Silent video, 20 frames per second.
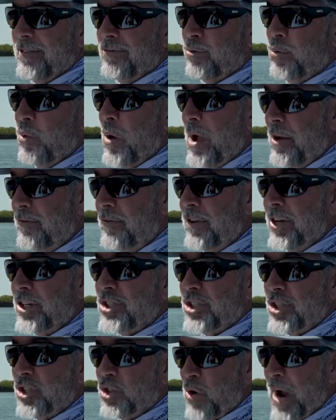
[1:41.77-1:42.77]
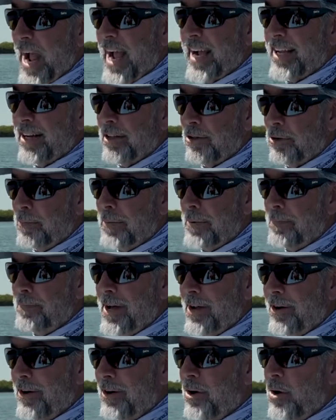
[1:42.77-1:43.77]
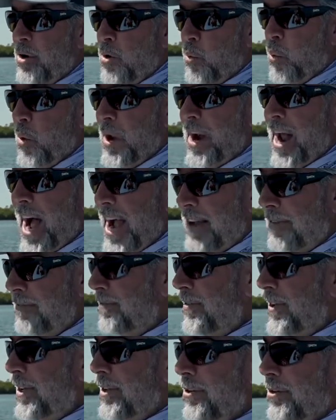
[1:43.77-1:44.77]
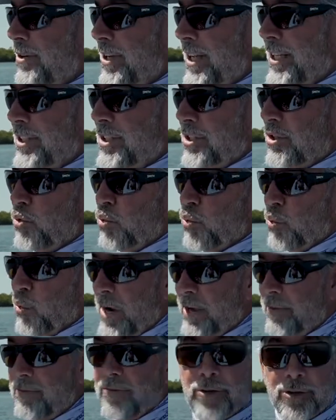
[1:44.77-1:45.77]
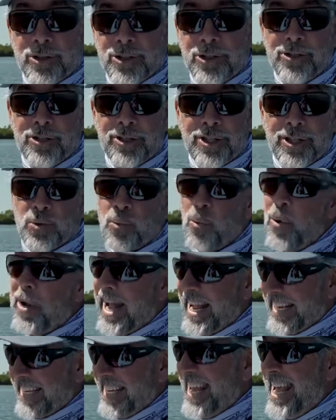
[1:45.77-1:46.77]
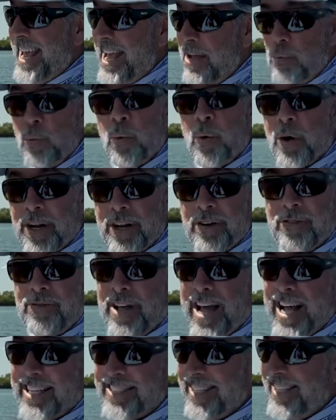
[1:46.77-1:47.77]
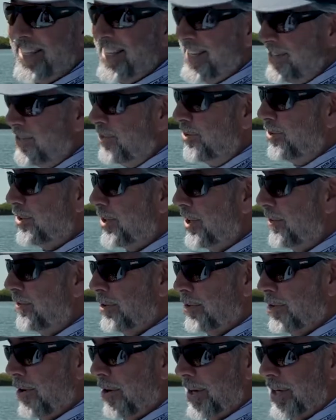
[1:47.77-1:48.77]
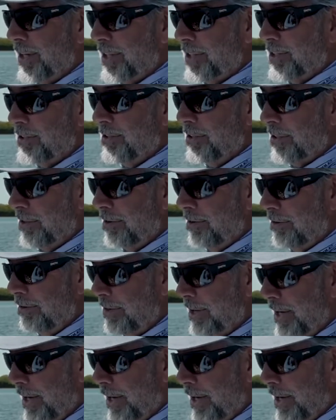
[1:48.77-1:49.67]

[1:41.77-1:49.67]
redfish to track it a little bit better. When I feel it's great for snook is when I can work it fast. And then usually if you're targeting snook, you're looking